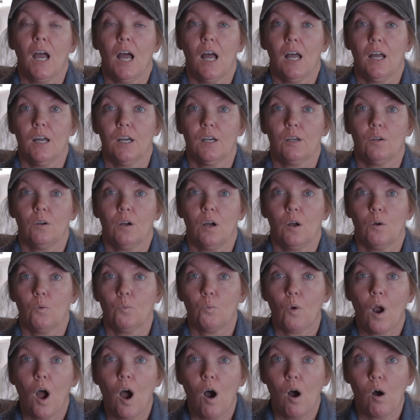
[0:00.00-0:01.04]
a
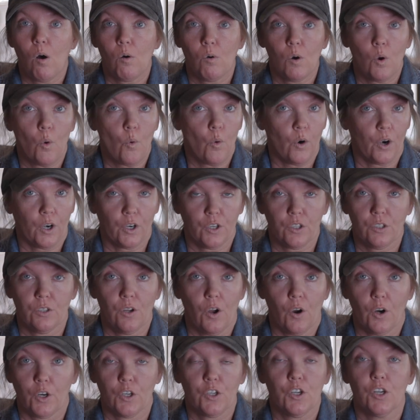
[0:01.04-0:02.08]
raw
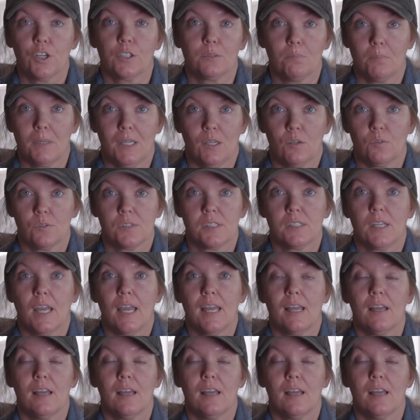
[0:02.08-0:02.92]
or cooked meals,